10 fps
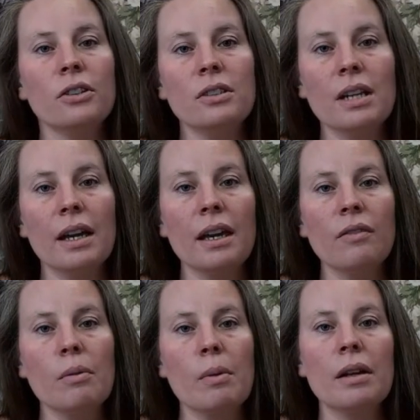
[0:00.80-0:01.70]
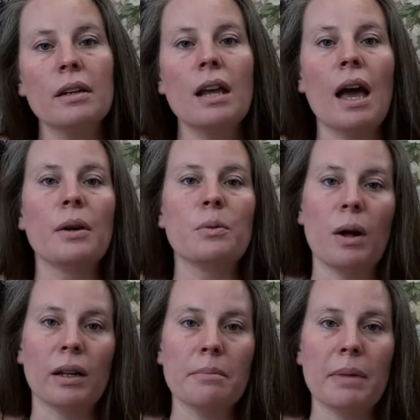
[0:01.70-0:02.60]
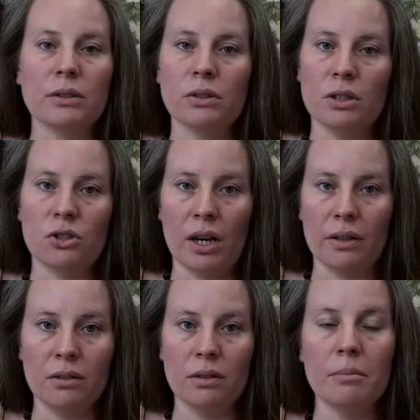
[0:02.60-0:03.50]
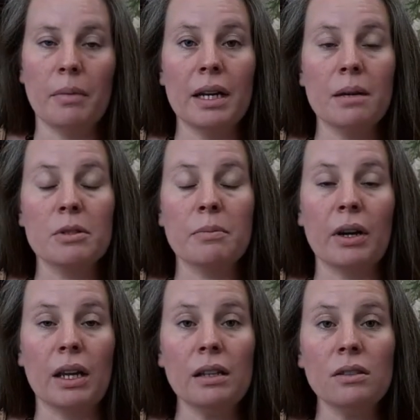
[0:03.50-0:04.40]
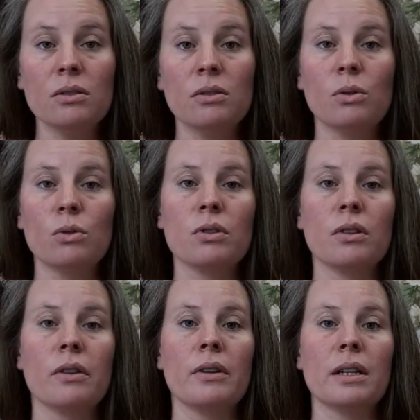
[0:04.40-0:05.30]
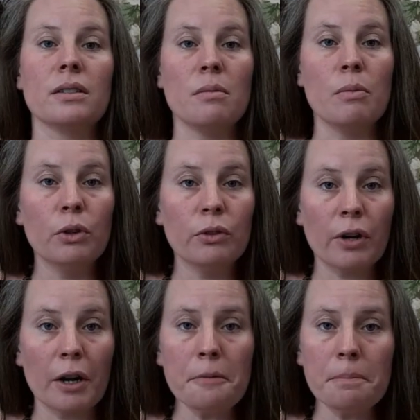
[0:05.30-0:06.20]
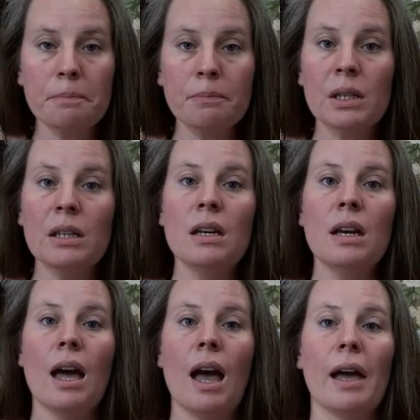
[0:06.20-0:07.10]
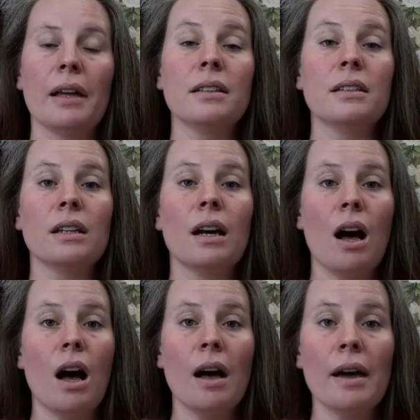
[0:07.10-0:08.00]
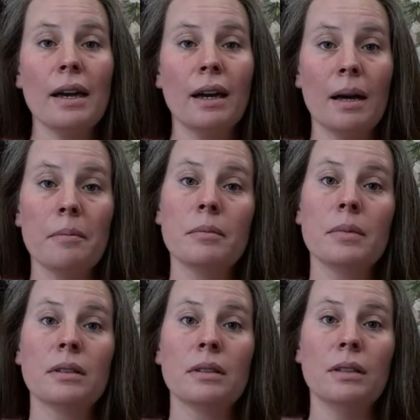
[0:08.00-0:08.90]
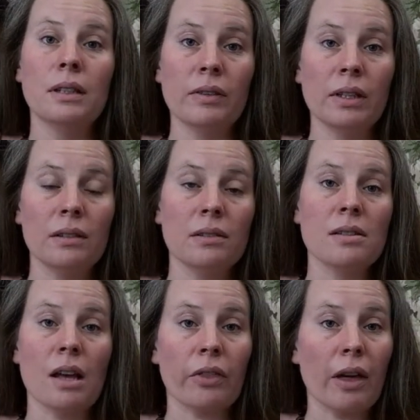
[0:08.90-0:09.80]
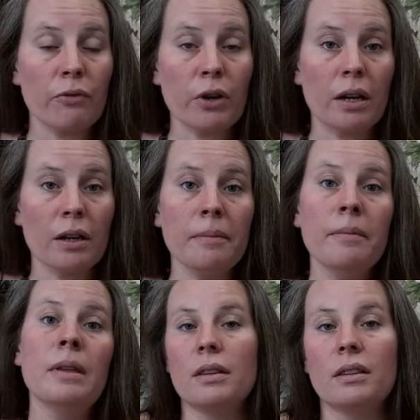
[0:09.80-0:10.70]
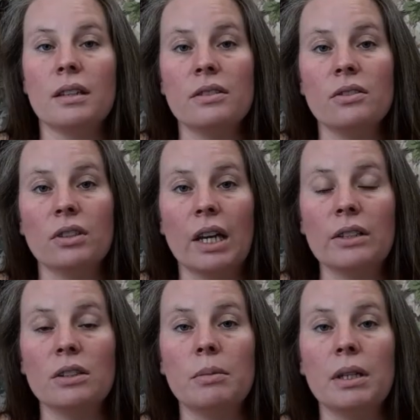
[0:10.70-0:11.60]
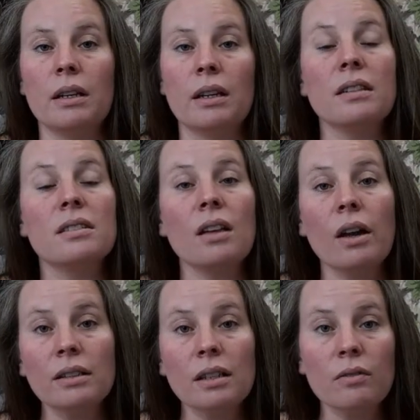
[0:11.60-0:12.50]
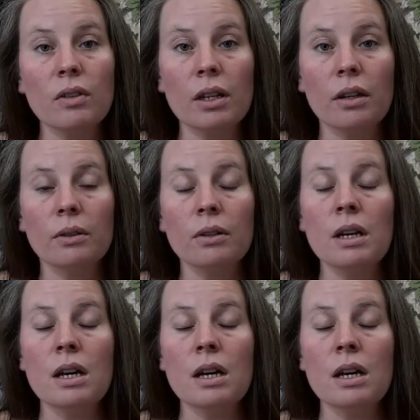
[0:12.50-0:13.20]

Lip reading: day everyone, and welcome back to the channel. My name is Mariette, also known as the Boervrou, and I am living in South Africa. This is going to be an exciting video